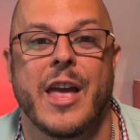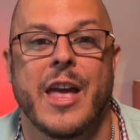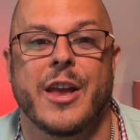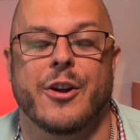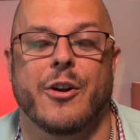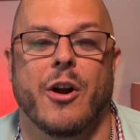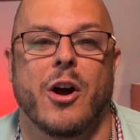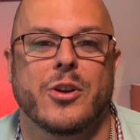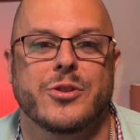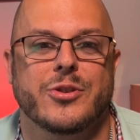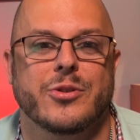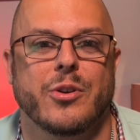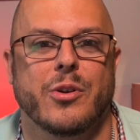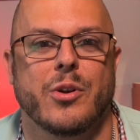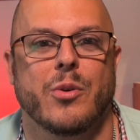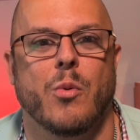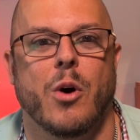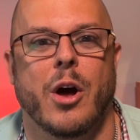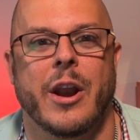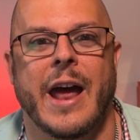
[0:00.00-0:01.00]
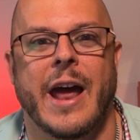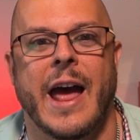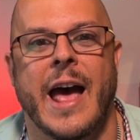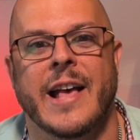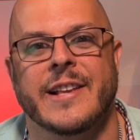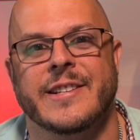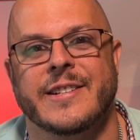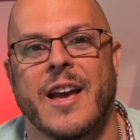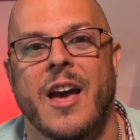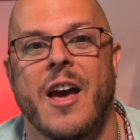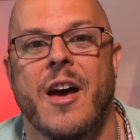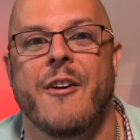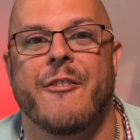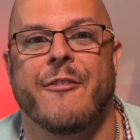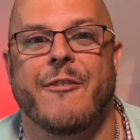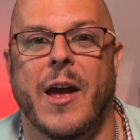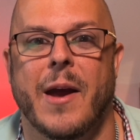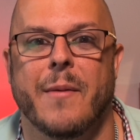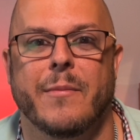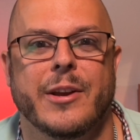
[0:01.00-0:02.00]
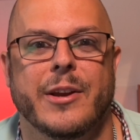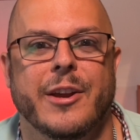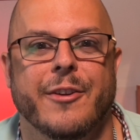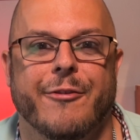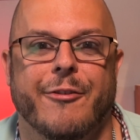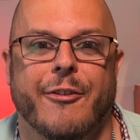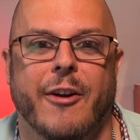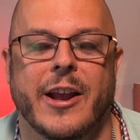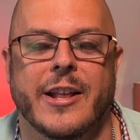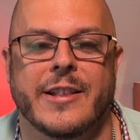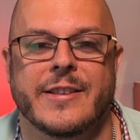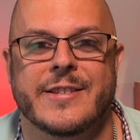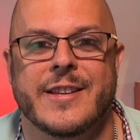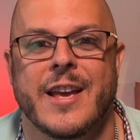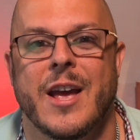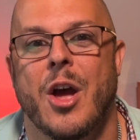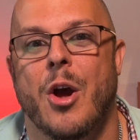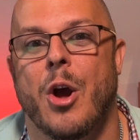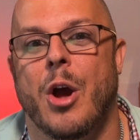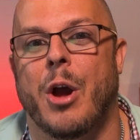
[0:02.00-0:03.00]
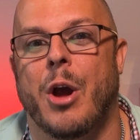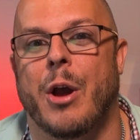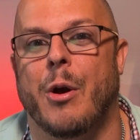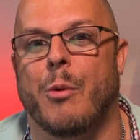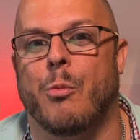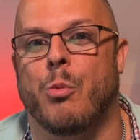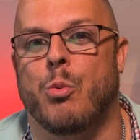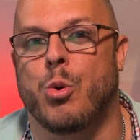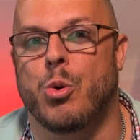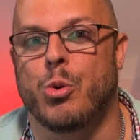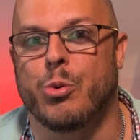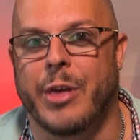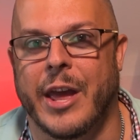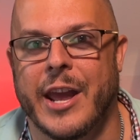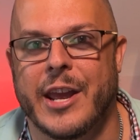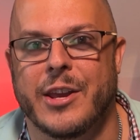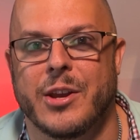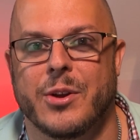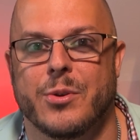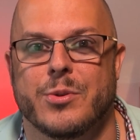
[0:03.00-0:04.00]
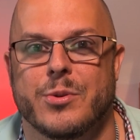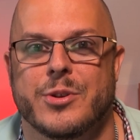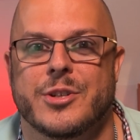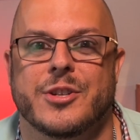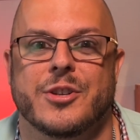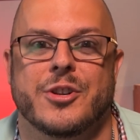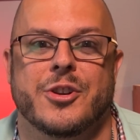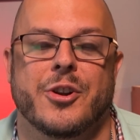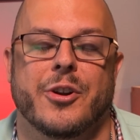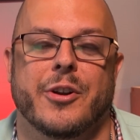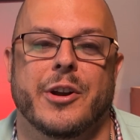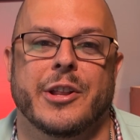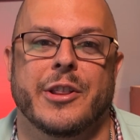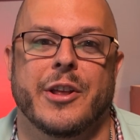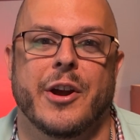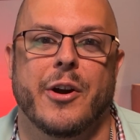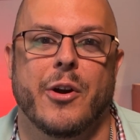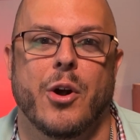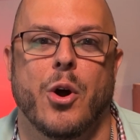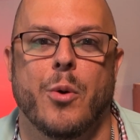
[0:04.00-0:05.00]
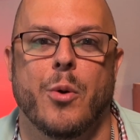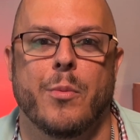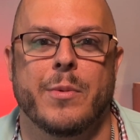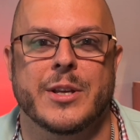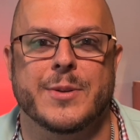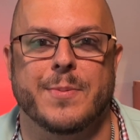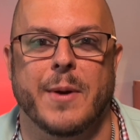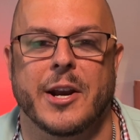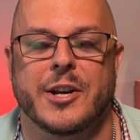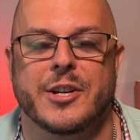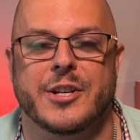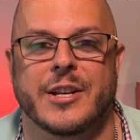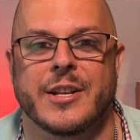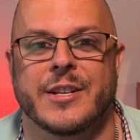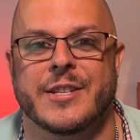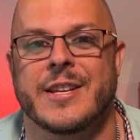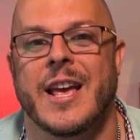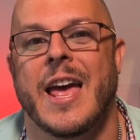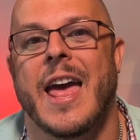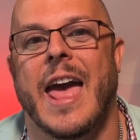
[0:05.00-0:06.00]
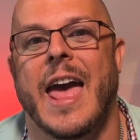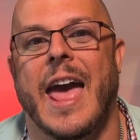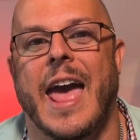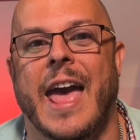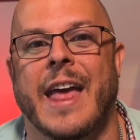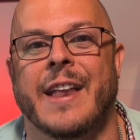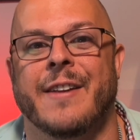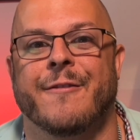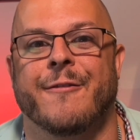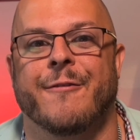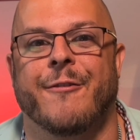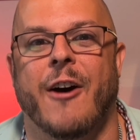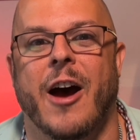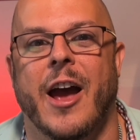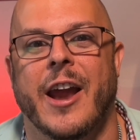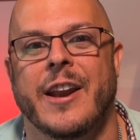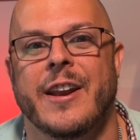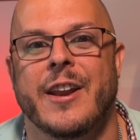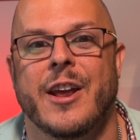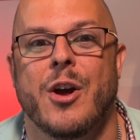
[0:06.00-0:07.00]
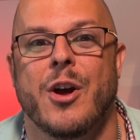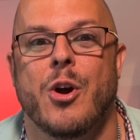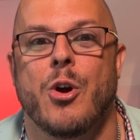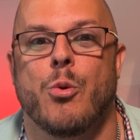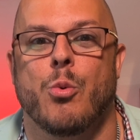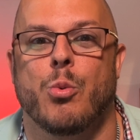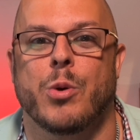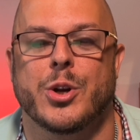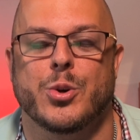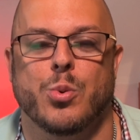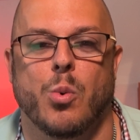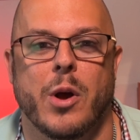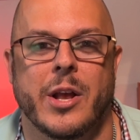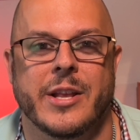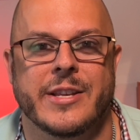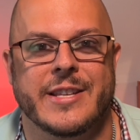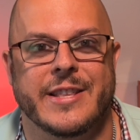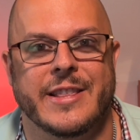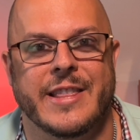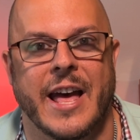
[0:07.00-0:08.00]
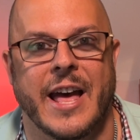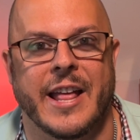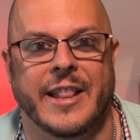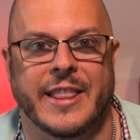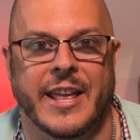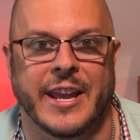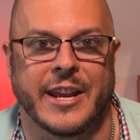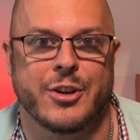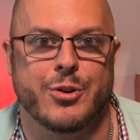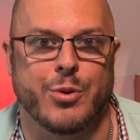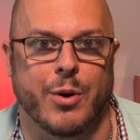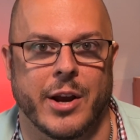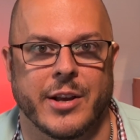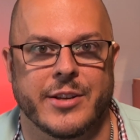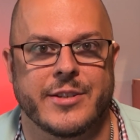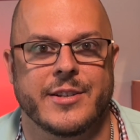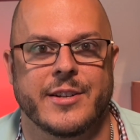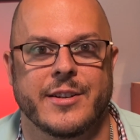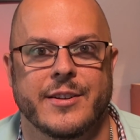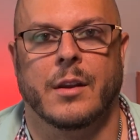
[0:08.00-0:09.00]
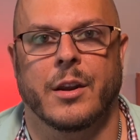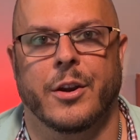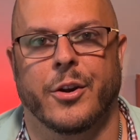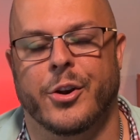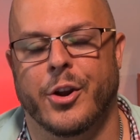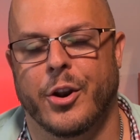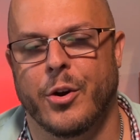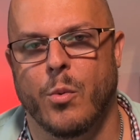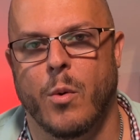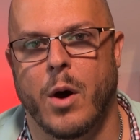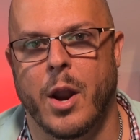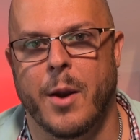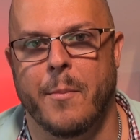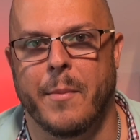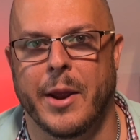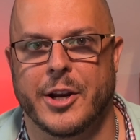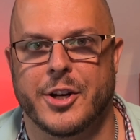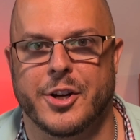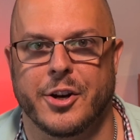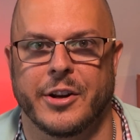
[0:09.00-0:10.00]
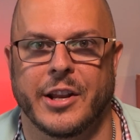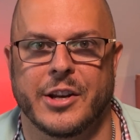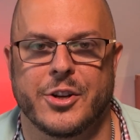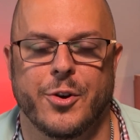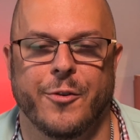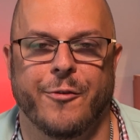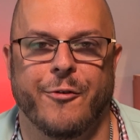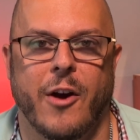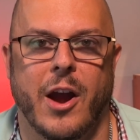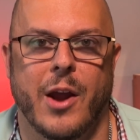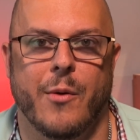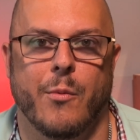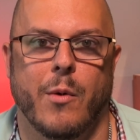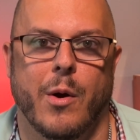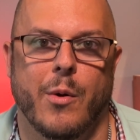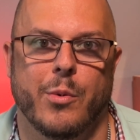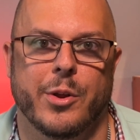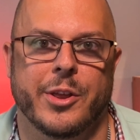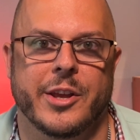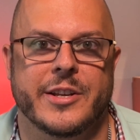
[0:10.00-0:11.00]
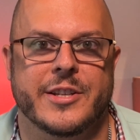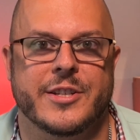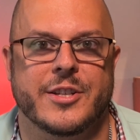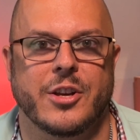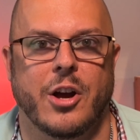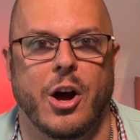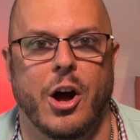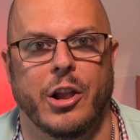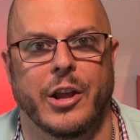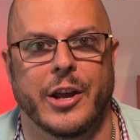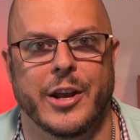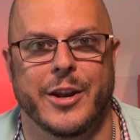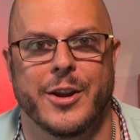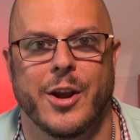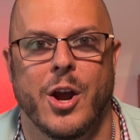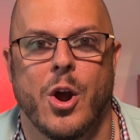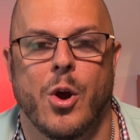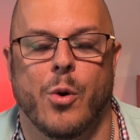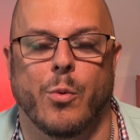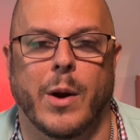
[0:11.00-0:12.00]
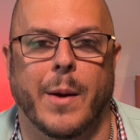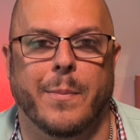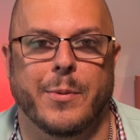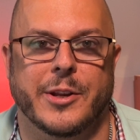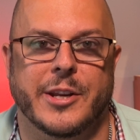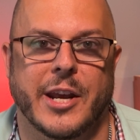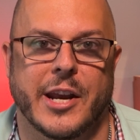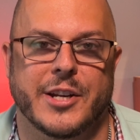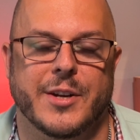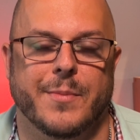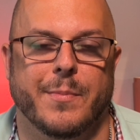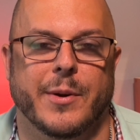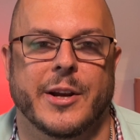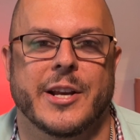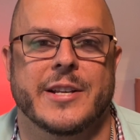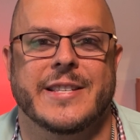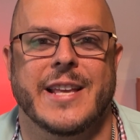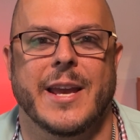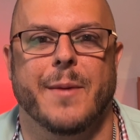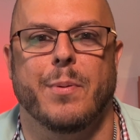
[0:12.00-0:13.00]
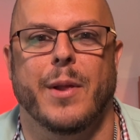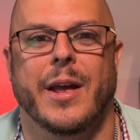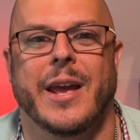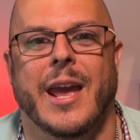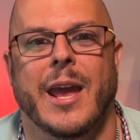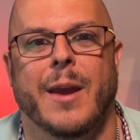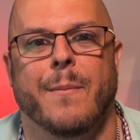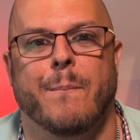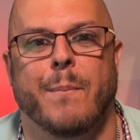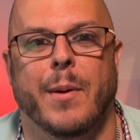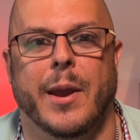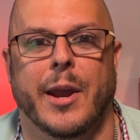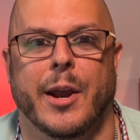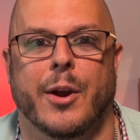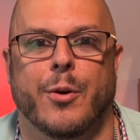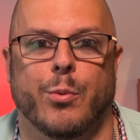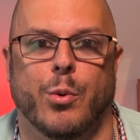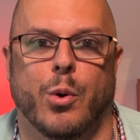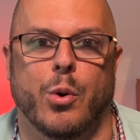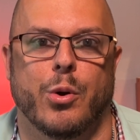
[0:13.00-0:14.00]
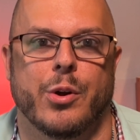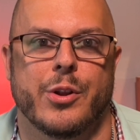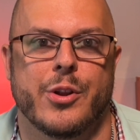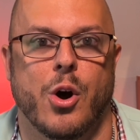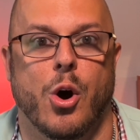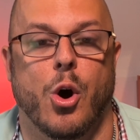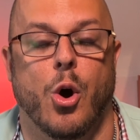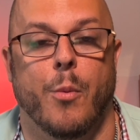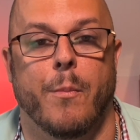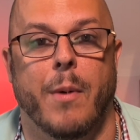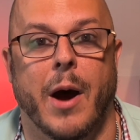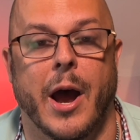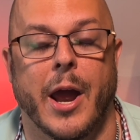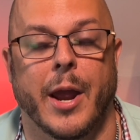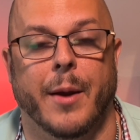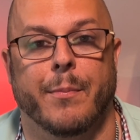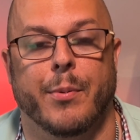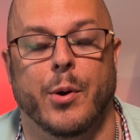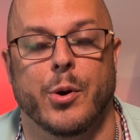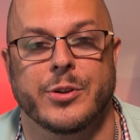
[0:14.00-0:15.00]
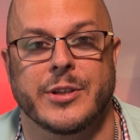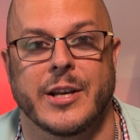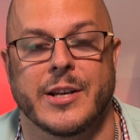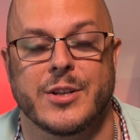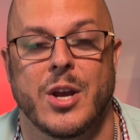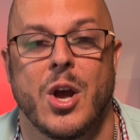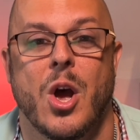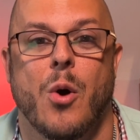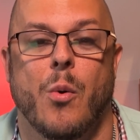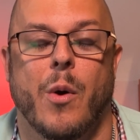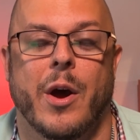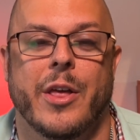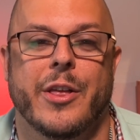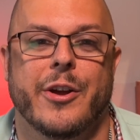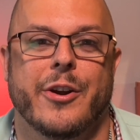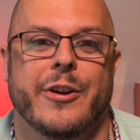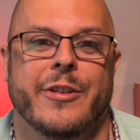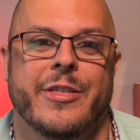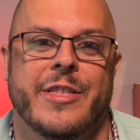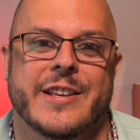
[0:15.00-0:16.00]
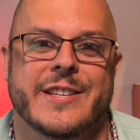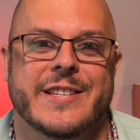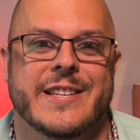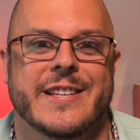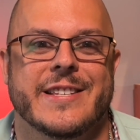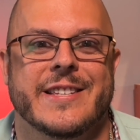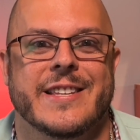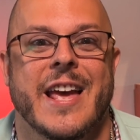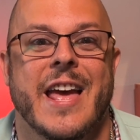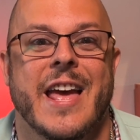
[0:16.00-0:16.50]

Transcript: You're also going to want to ask family and friends who they used during their home inspections and find which ones that they trust. You're going to want to make sure that you find one with a solid reputation because they play a big role in the home buying process, whether this is